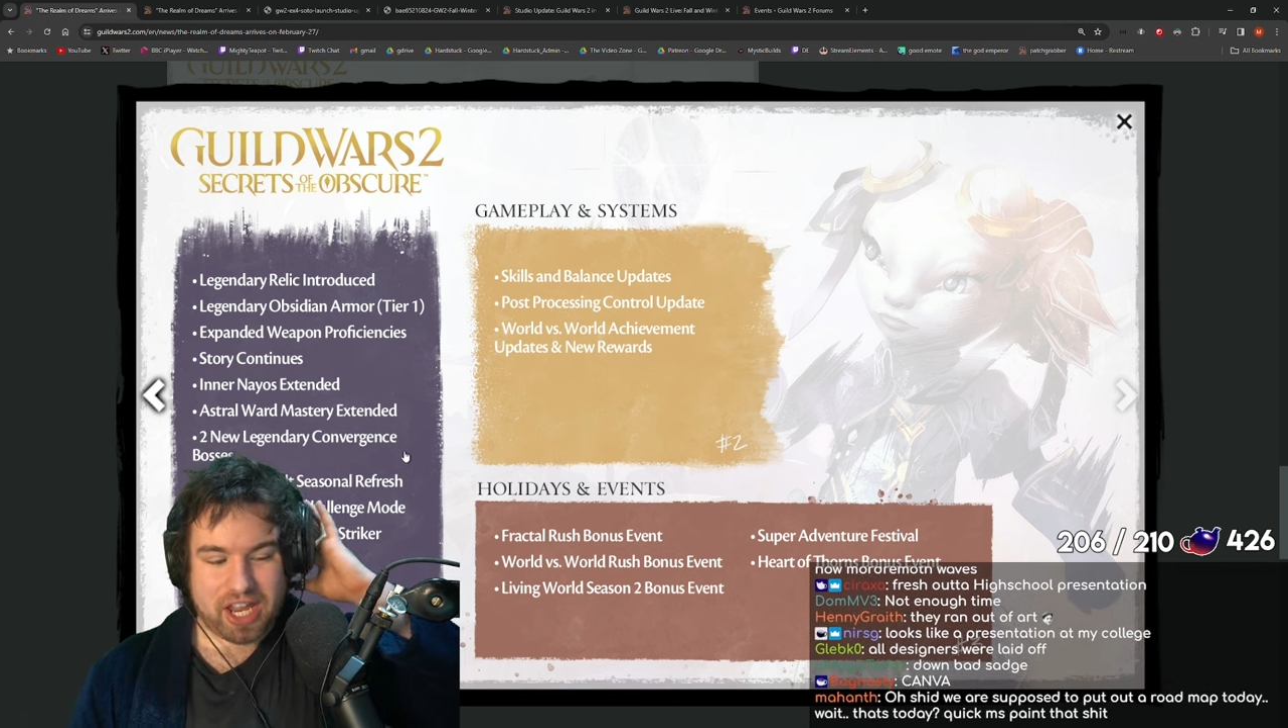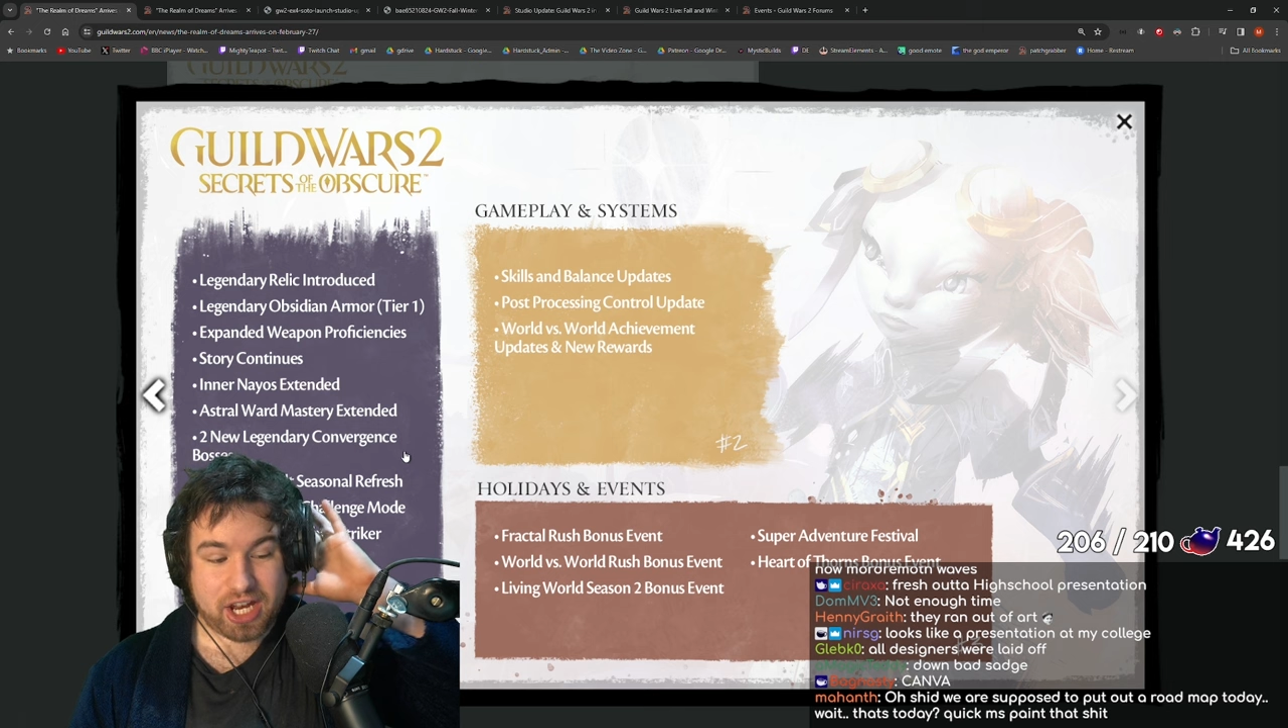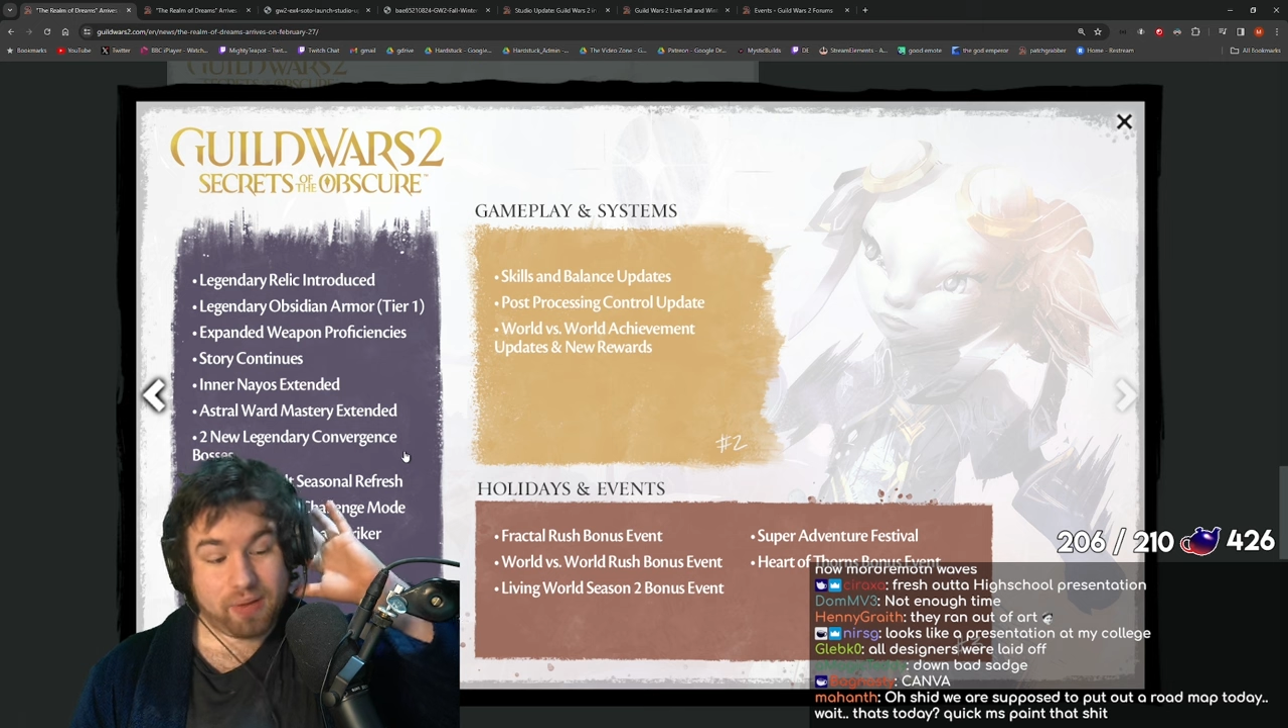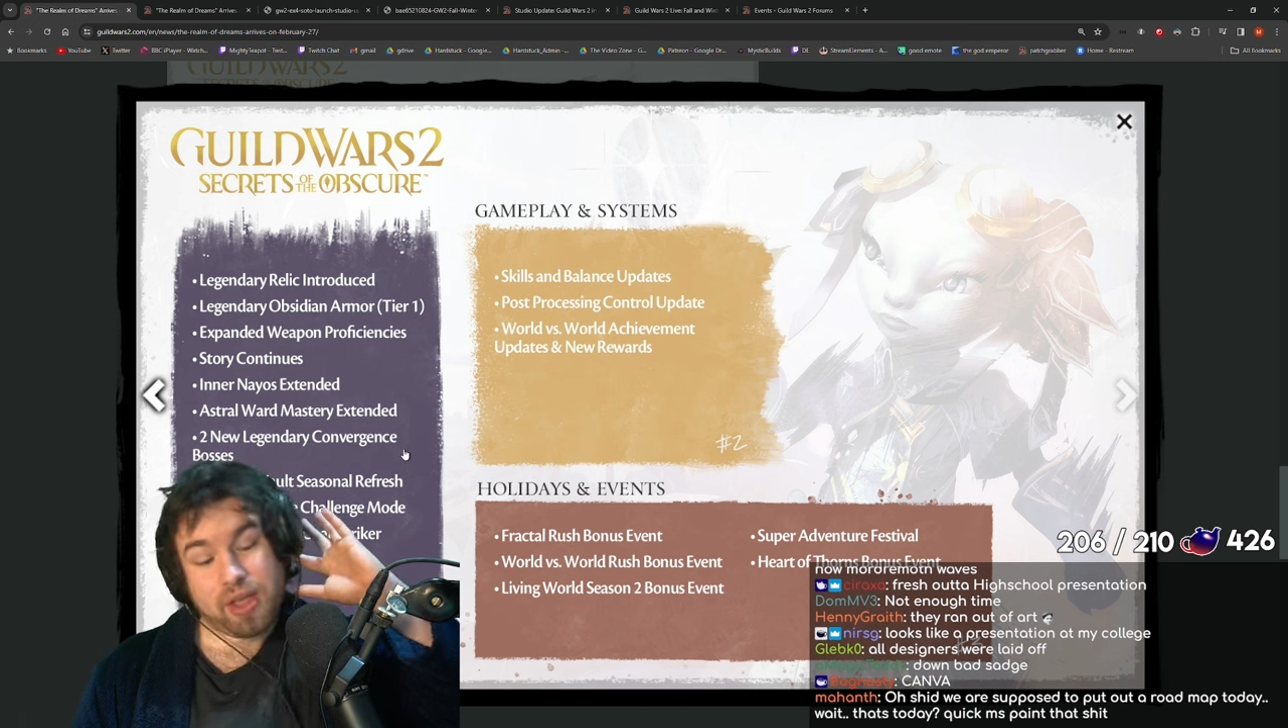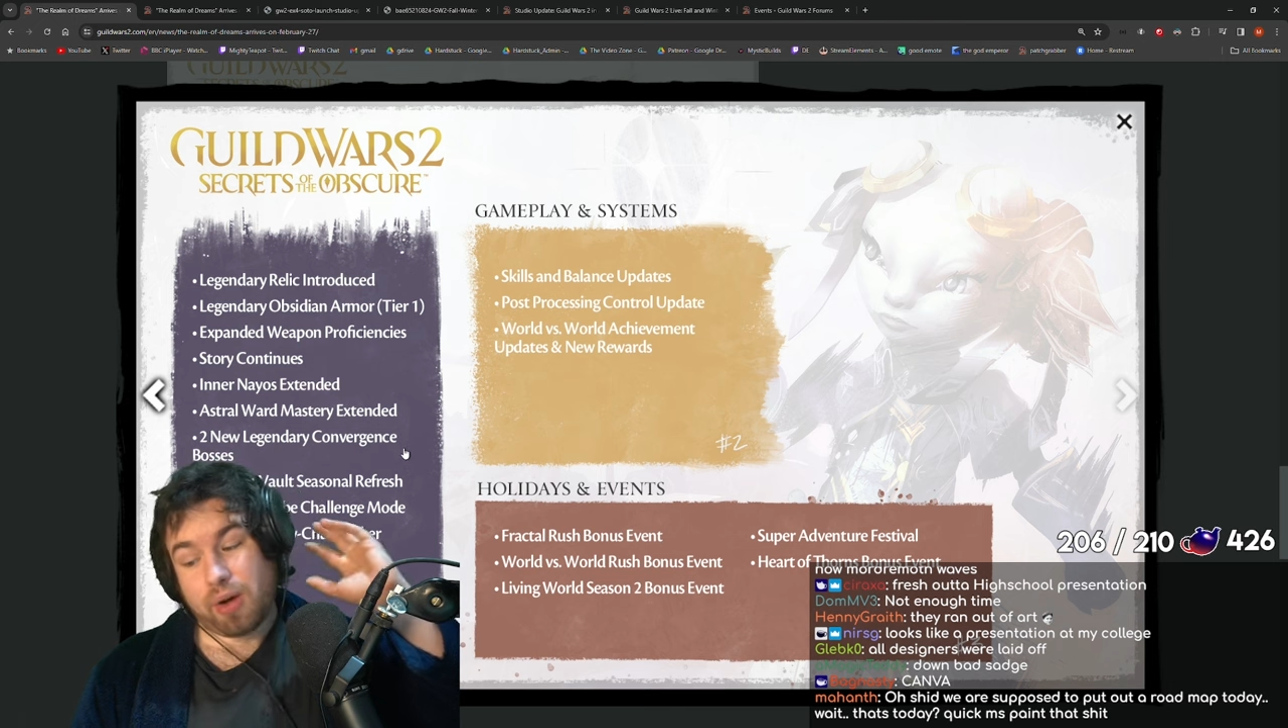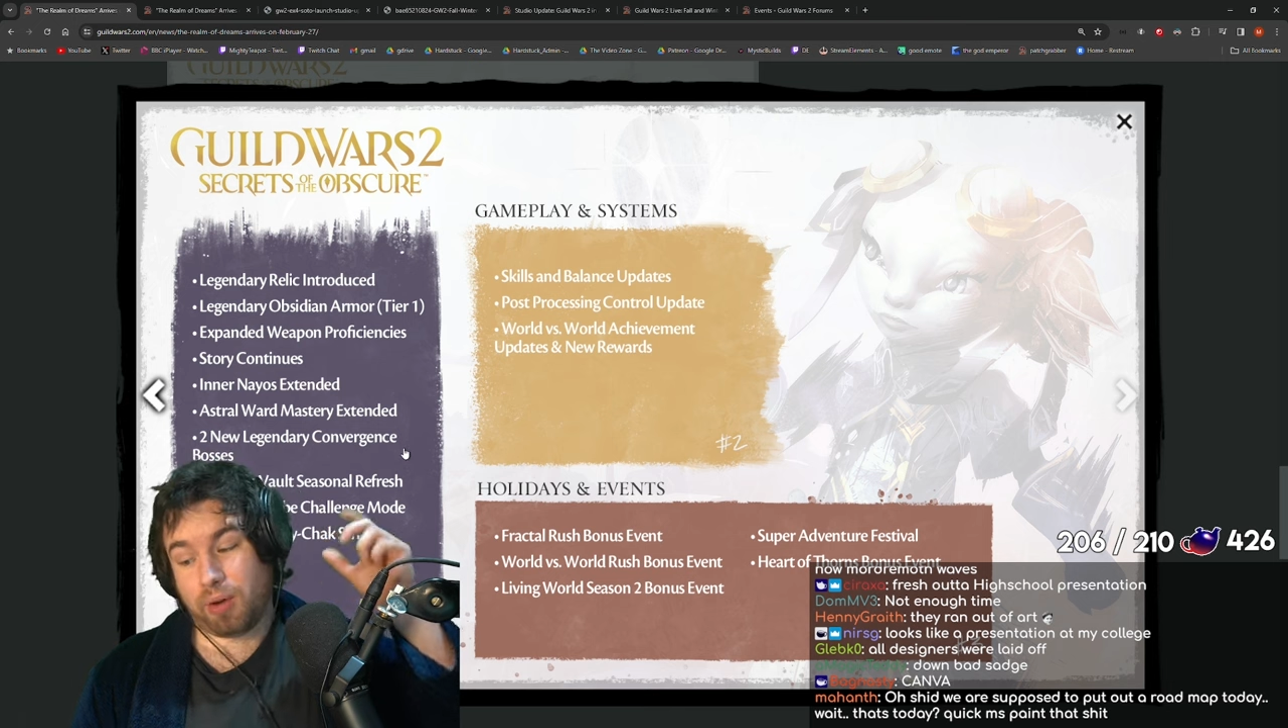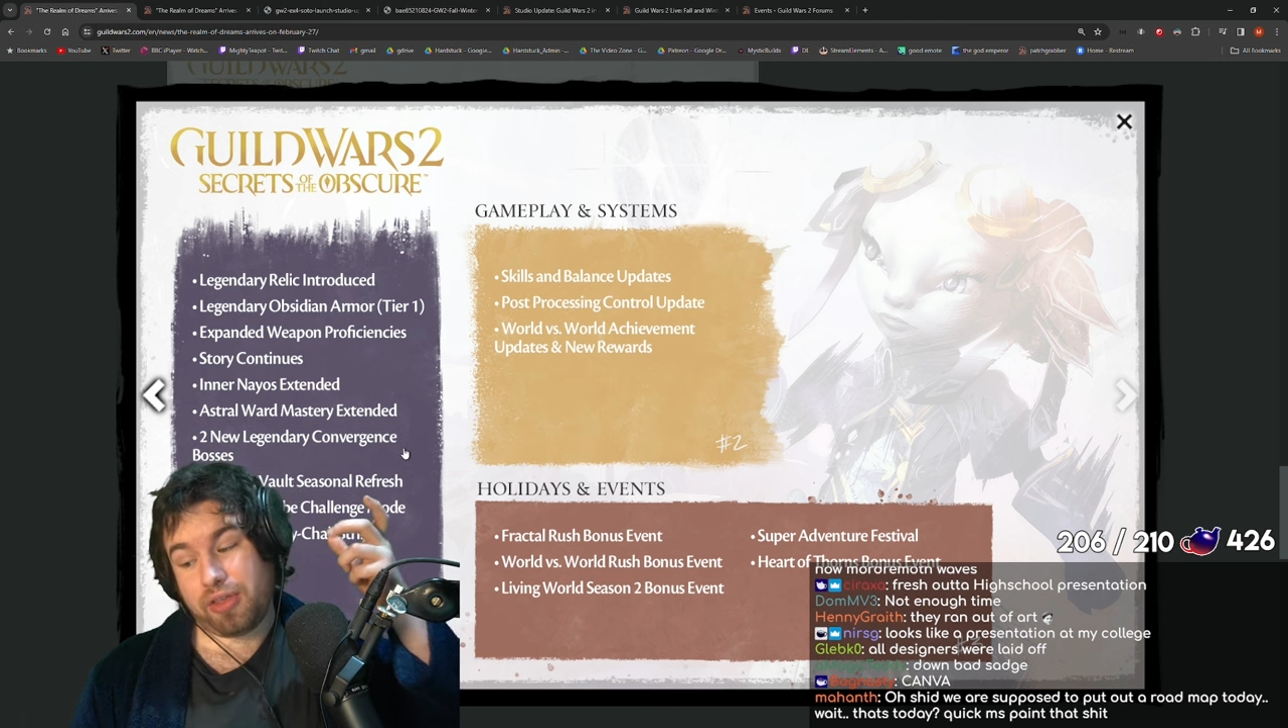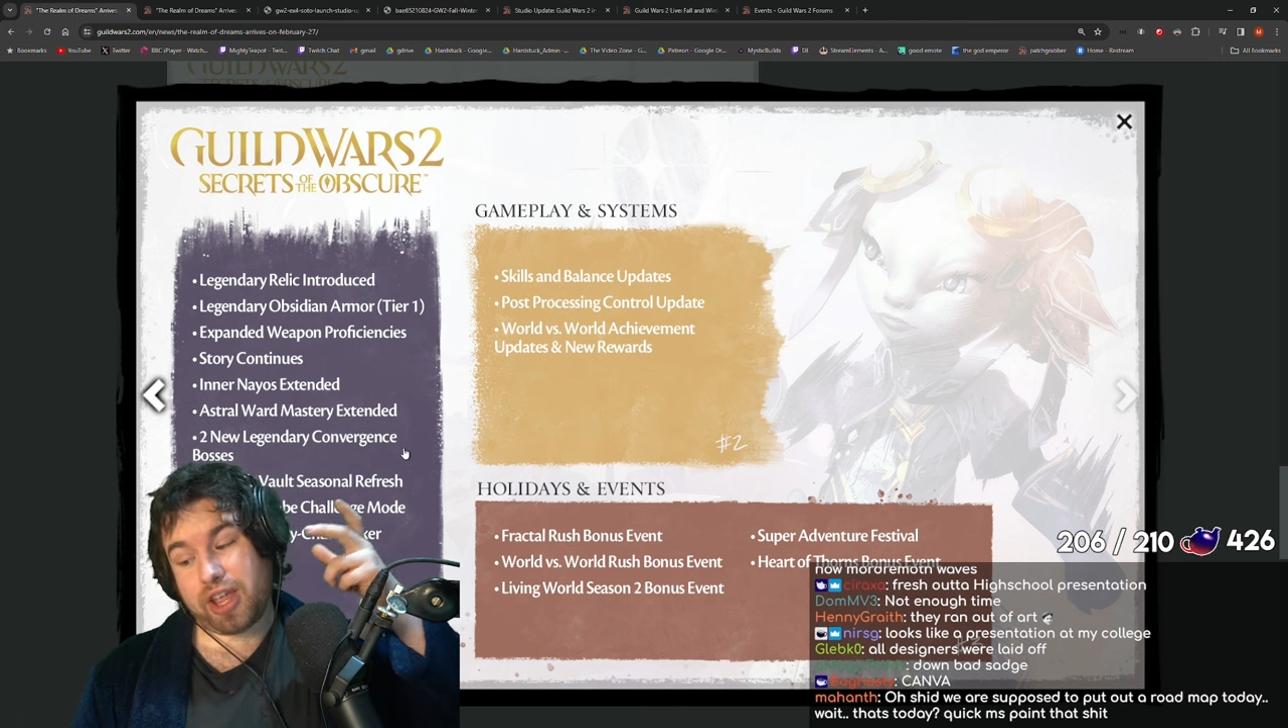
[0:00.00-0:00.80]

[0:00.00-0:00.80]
You know, one